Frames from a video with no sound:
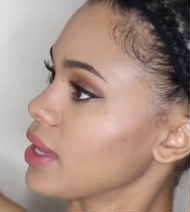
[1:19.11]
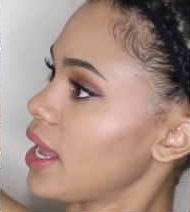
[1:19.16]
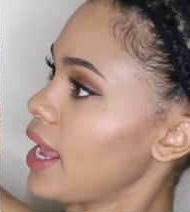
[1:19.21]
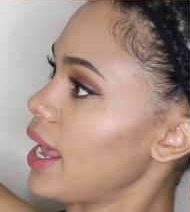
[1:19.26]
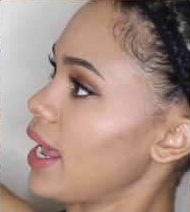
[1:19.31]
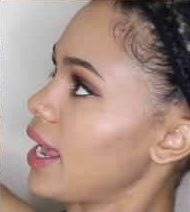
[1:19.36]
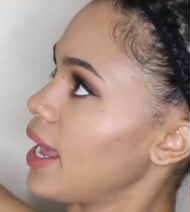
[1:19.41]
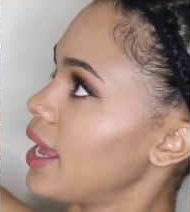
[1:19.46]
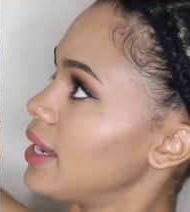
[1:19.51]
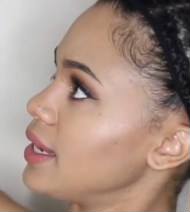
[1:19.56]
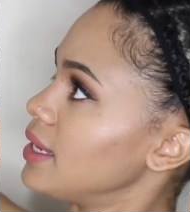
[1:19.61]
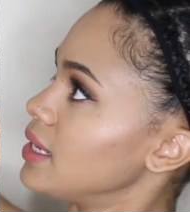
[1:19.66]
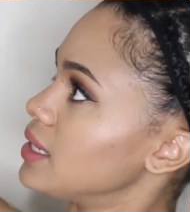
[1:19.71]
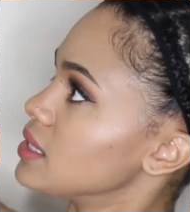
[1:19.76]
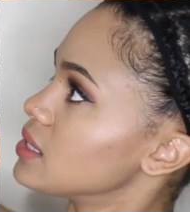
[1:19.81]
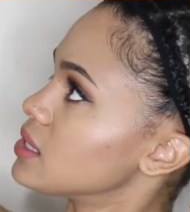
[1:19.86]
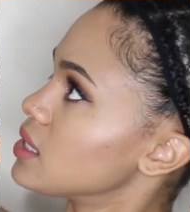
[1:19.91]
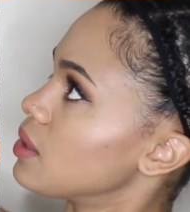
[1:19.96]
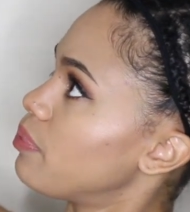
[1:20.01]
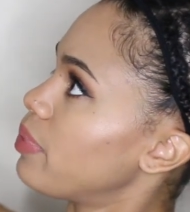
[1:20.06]
and it
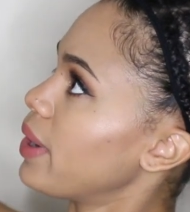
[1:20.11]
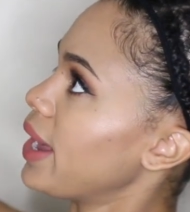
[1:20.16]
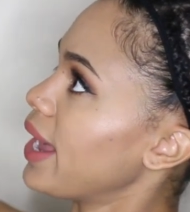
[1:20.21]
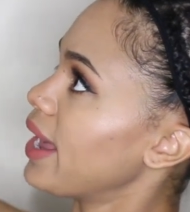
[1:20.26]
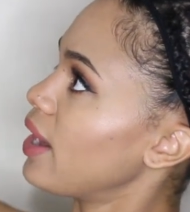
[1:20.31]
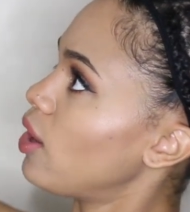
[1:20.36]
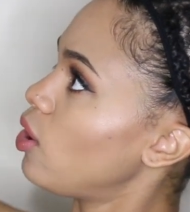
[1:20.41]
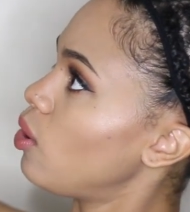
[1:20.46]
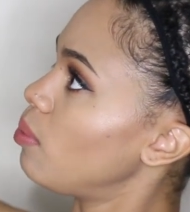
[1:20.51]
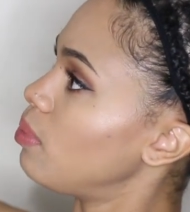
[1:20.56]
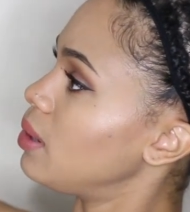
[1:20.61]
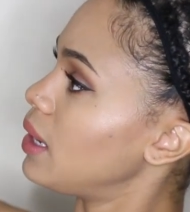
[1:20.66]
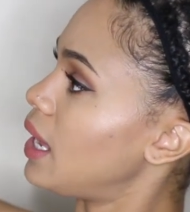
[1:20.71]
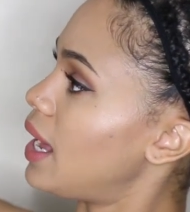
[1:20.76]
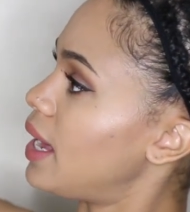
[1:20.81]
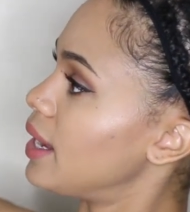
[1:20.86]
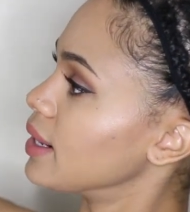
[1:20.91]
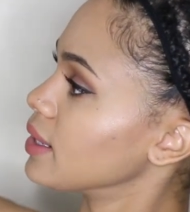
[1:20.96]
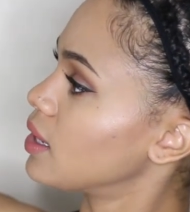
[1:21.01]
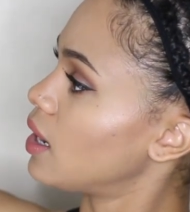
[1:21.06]
is a pale
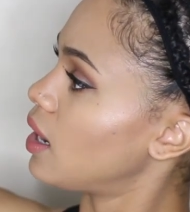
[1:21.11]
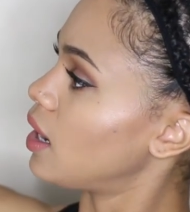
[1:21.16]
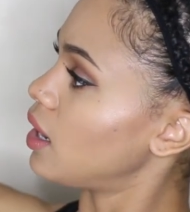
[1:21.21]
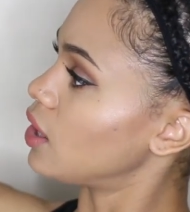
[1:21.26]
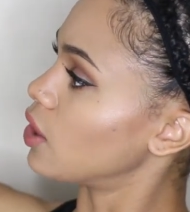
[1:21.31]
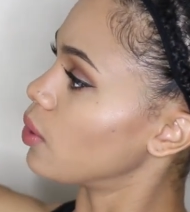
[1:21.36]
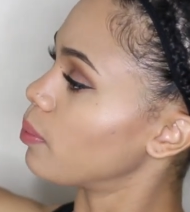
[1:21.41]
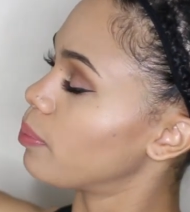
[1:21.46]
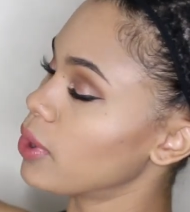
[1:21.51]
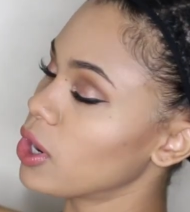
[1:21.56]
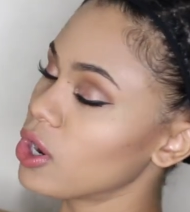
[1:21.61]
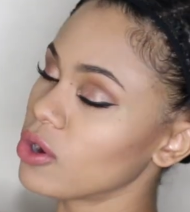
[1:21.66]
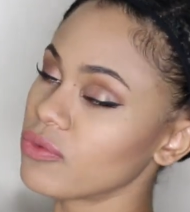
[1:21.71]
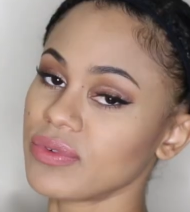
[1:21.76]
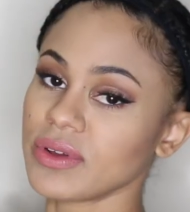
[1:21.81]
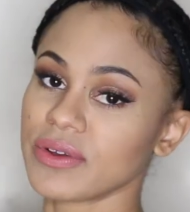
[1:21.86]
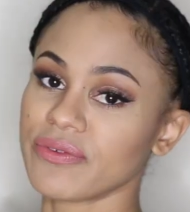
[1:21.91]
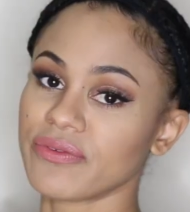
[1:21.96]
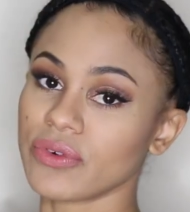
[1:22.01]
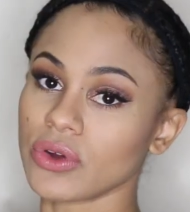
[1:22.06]
blonde color,
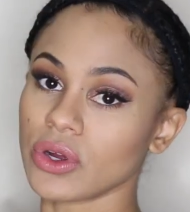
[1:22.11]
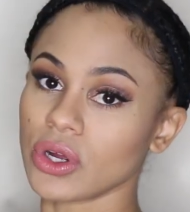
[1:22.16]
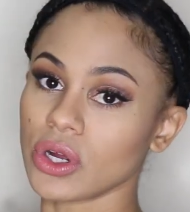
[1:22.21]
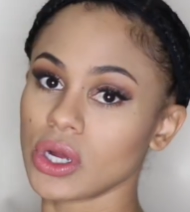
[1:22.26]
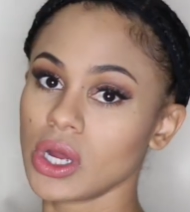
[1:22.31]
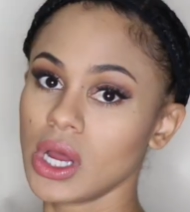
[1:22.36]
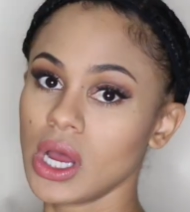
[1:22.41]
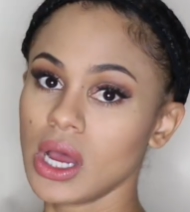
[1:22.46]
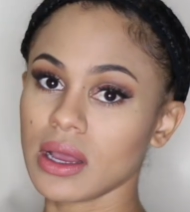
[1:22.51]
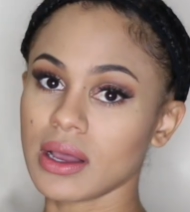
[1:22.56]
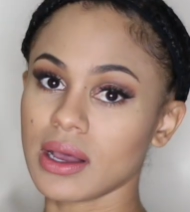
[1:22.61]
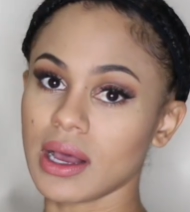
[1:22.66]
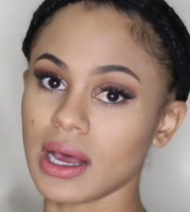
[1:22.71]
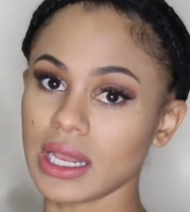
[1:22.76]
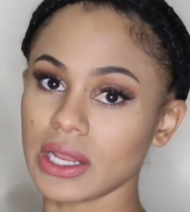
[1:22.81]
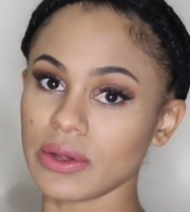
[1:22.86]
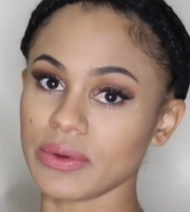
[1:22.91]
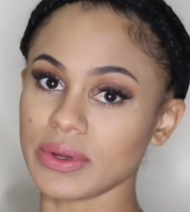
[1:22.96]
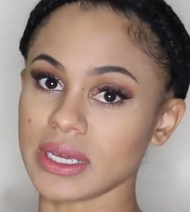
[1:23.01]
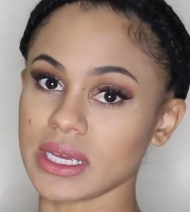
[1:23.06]
perfect for
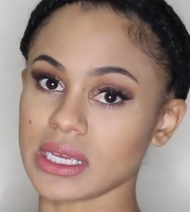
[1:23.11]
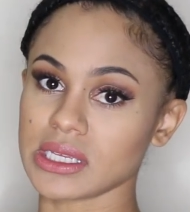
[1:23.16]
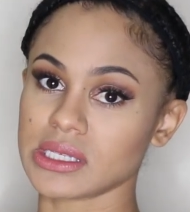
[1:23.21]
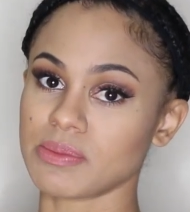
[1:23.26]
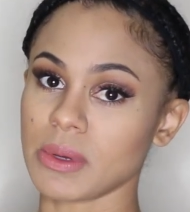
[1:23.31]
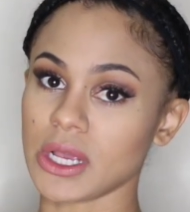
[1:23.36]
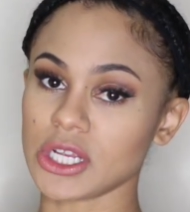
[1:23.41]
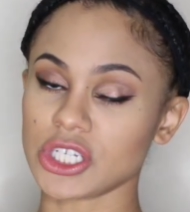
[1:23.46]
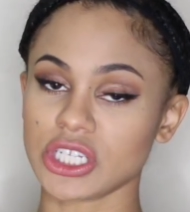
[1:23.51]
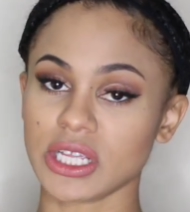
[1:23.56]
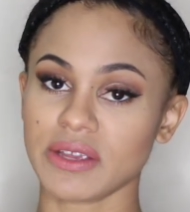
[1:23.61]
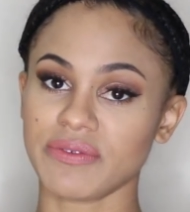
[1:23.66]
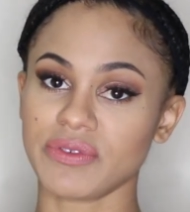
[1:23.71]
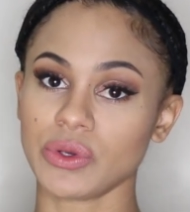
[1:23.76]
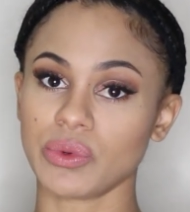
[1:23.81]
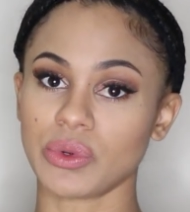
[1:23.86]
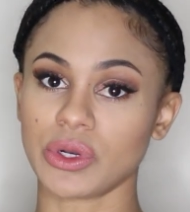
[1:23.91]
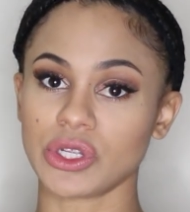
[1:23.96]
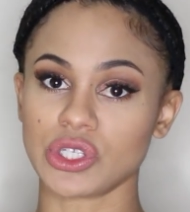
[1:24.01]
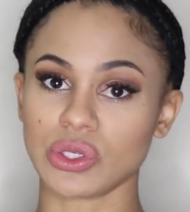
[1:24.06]
coloring, especially if
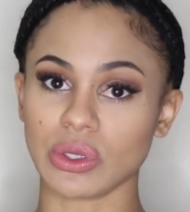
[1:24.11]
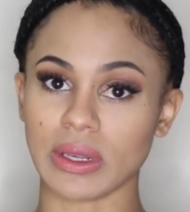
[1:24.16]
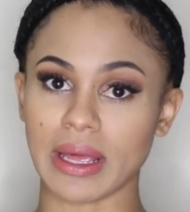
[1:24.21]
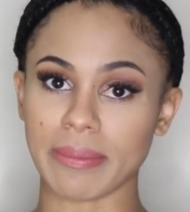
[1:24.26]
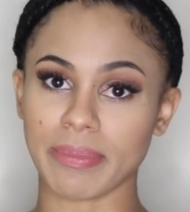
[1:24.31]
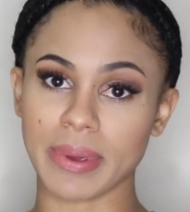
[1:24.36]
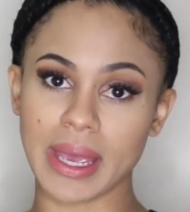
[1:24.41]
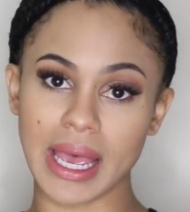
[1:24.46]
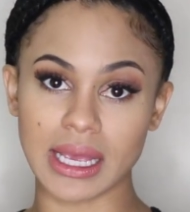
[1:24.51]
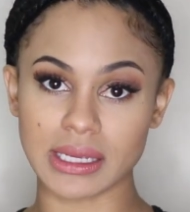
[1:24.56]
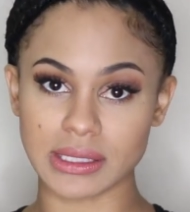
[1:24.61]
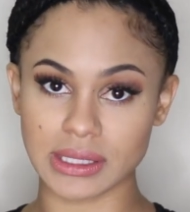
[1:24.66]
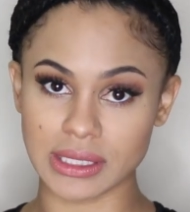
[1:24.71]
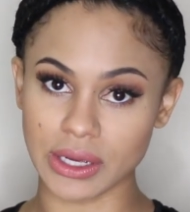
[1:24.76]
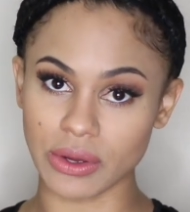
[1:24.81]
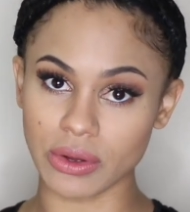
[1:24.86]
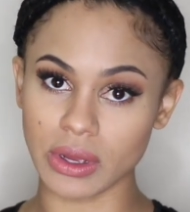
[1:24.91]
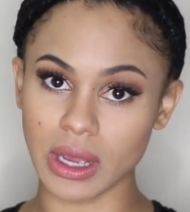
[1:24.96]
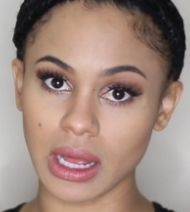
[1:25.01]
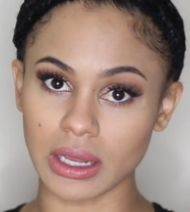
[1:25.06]
you want to do like
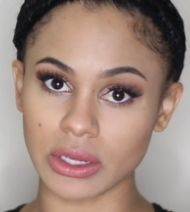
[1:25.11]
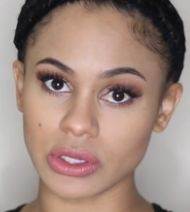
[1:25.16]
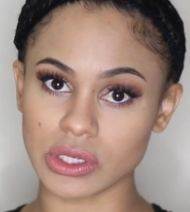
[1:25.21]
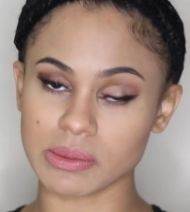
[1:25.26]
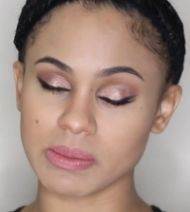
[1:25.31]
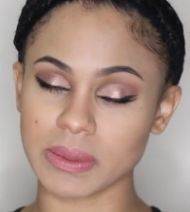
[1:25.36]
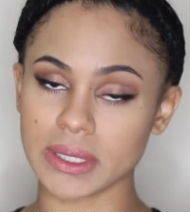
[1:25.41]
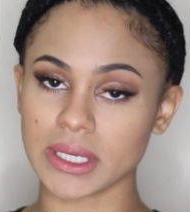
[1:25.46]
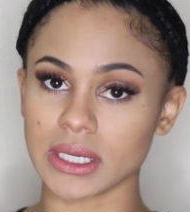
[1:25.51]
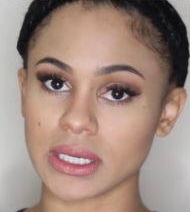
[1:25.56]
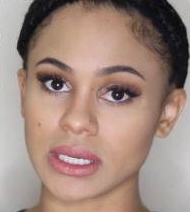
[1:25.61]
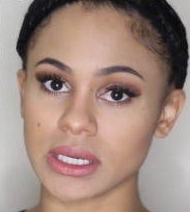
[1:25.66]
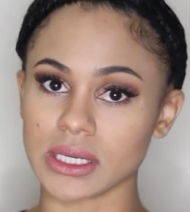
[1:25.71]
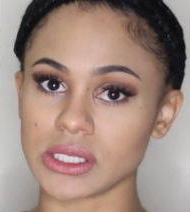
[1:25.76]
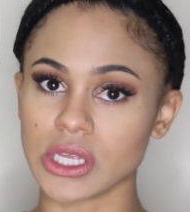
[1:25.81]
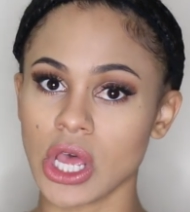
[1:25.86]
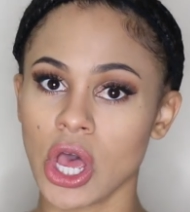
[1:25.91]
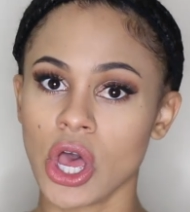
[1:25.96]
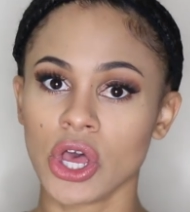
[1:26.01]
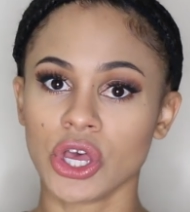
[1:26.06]
pastel colors,
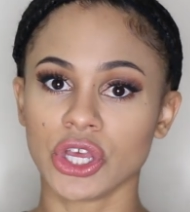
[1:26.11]
because